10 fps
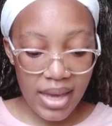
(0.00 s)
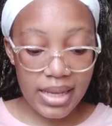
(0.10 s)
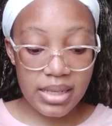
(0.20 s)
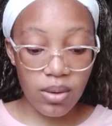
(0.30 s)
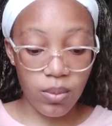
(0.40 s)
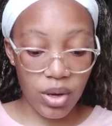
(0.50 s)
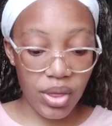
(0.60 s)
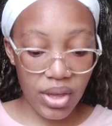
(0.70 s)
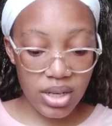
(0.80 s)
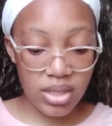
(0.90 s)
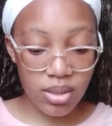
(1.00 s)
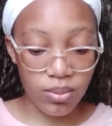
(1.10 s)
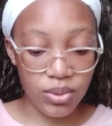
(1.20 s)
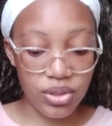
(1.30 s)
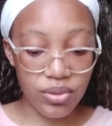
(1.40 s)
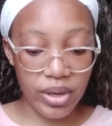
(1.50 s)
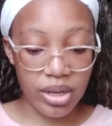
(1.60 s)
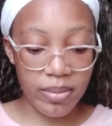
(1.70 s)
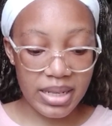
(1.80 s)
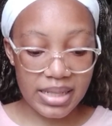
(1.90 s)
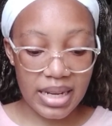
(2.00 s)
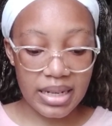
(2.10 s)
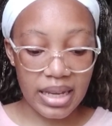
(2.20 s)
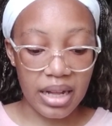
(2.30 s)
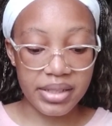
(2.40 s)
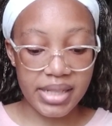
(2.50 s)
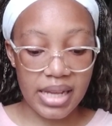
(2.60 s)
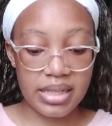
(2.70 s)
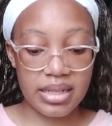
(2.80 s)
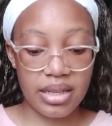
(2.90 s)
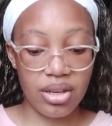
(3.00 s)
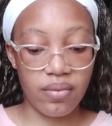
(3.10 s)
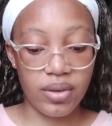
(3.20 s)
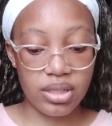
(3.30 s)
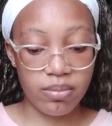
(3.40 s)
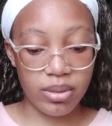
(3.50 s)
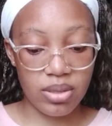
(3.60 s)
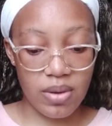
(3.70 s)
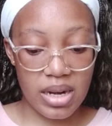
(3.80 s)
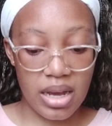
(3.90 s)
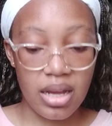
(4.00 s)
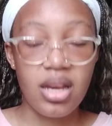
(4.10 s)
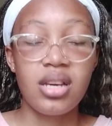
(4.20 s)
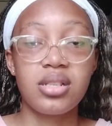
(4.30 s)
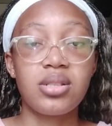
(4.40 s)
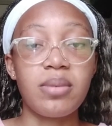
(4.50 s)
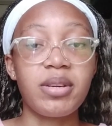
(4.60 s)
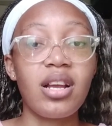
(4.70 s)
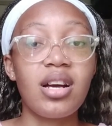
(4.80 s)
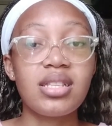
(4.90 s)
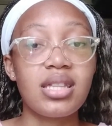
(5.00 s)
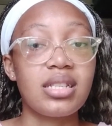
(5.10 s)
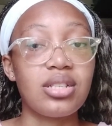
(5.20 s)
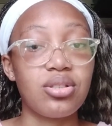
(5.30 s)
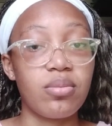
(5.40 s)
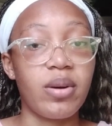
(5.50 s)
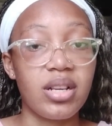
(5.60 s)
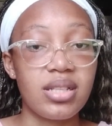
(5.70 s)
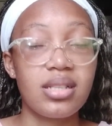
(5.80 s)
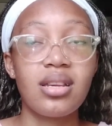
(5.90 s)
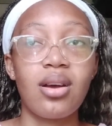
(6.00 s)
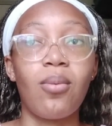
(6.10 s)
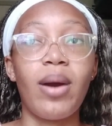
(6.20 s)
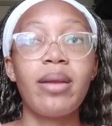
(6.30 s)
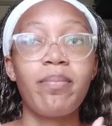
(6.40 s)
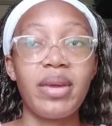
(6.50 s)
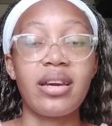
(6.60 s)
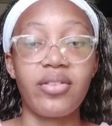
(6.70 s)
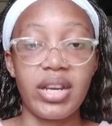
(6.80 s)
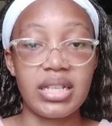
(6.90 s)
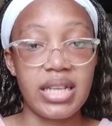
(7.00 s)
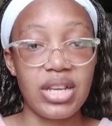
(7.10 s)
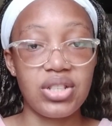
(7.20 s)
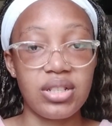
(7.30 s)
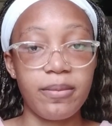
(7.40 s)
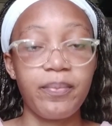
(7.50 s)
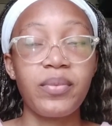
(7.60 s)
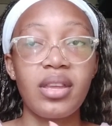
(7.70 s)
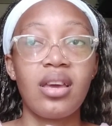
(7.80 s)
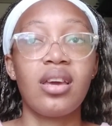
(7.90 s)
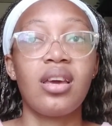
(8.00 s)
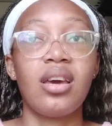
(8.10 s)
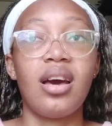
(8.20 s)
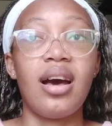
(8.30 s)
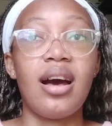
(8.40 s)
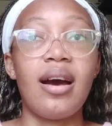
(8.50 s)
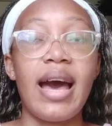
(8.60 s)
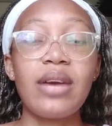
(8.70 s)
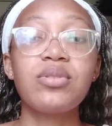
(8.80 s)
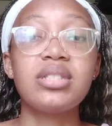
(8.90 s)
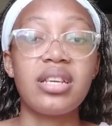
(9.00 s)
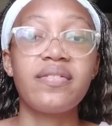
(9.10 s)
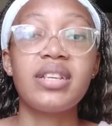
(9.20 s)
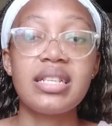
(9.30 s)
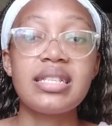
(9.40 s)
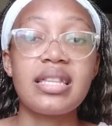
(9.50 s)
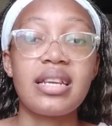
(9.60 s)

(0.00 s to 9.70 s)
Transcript: is it worth it? Would you recommend studying health sciences at the University of Botswana? So I'm going to answer this in 2 parts. One being accreditation. I would definitely say